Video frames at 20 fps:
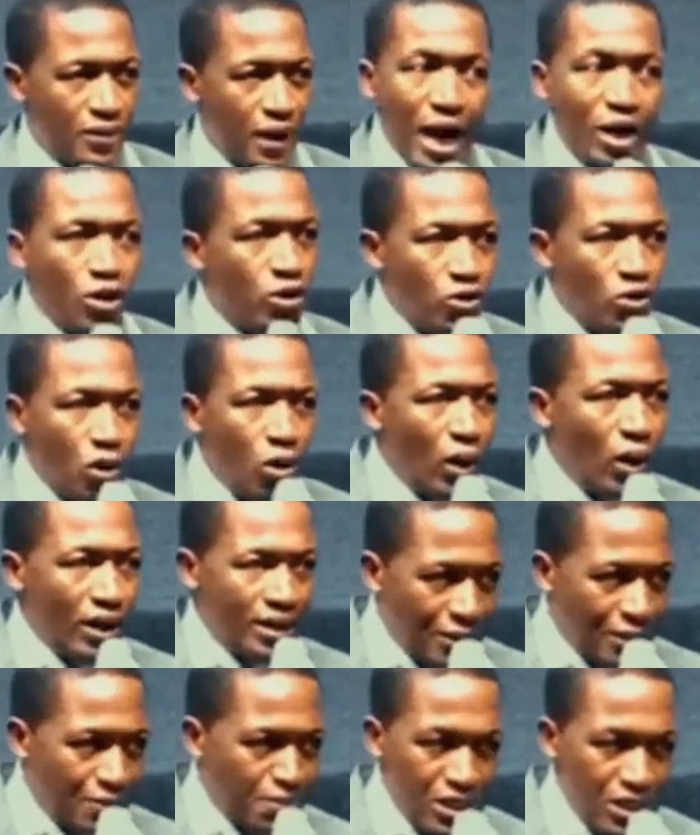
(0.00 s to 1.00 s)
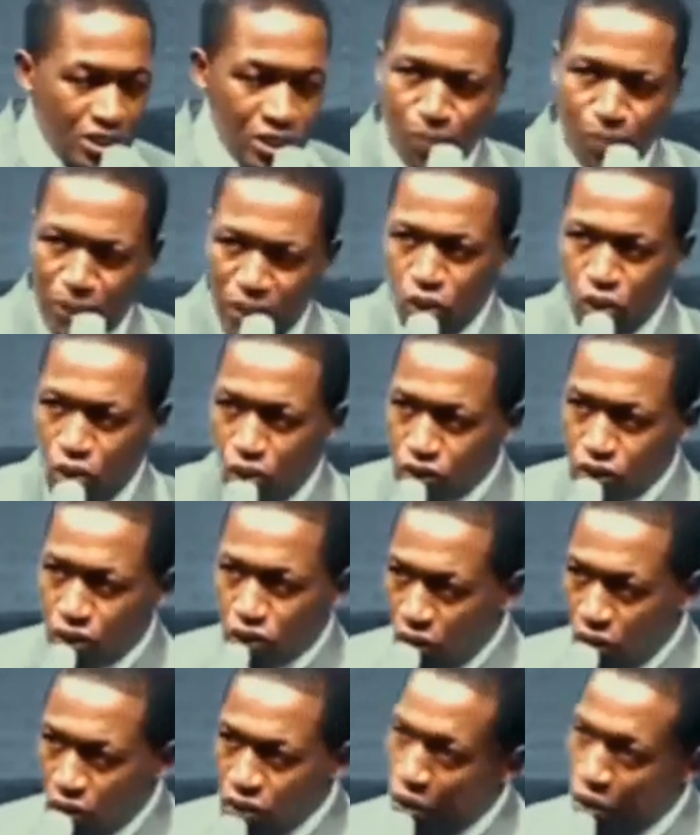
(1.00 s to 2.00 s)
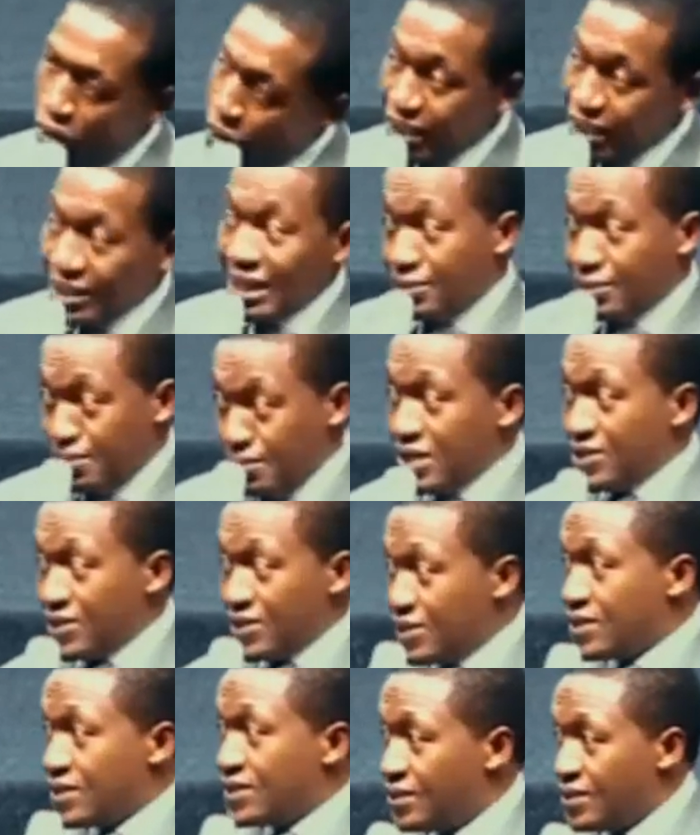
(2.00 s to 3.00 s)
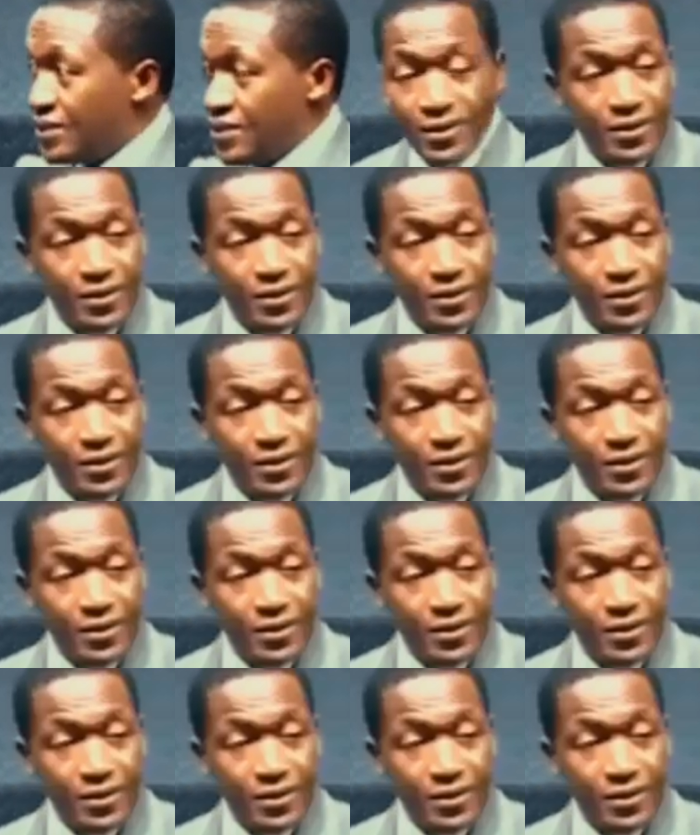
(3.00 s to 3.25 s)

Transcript: I don't know what that means, but you also don't know what that means.